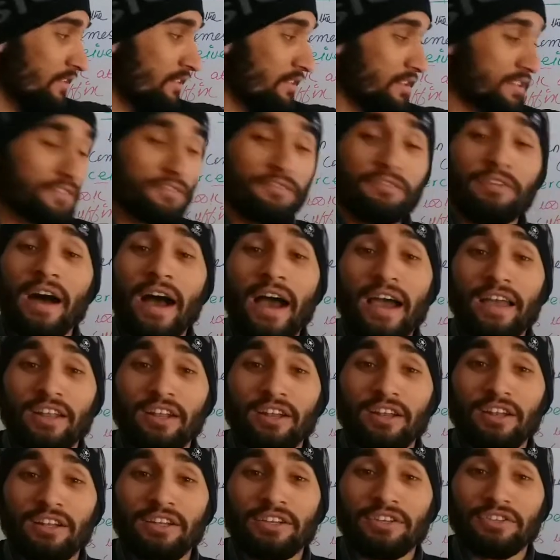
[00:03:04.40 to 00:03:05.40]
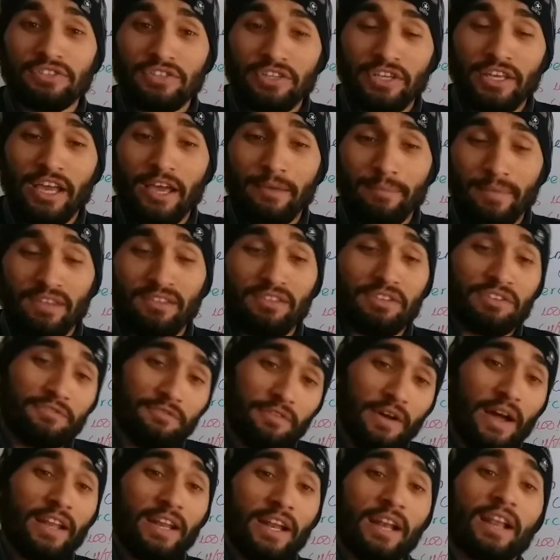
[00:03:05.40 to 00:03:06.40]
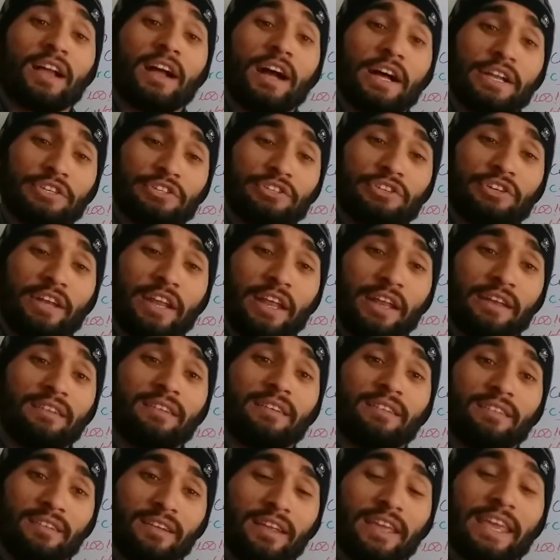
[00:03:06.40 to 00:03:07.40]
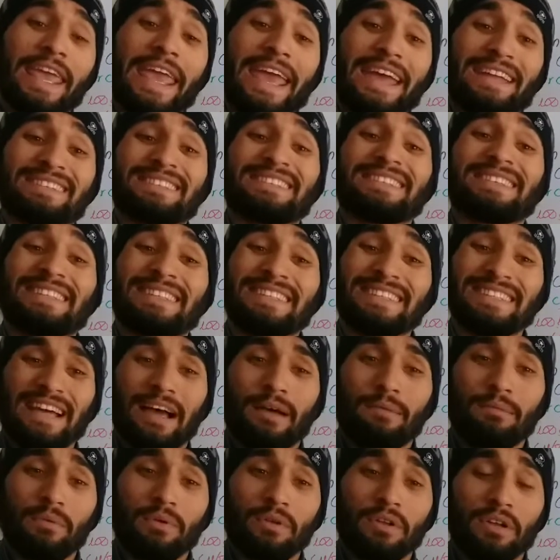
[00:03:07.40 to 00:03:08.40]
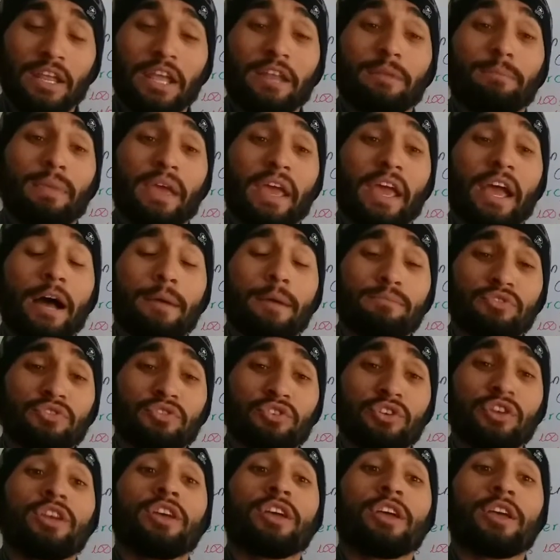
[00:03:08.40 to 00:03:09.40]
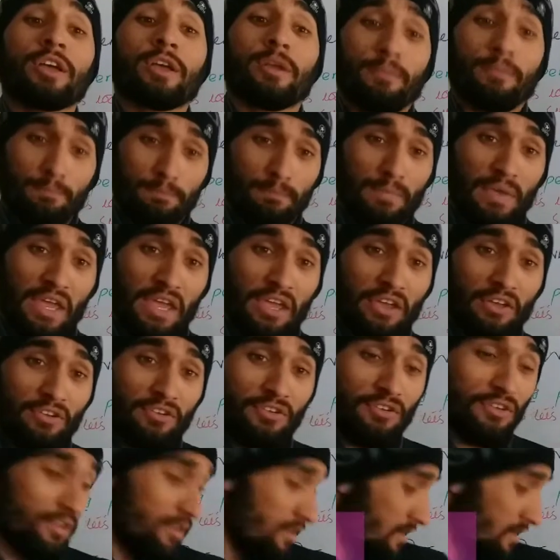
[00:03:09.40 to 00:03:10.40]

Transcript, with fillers: this final G, I mean this final consonant gets double. It becomes bigger.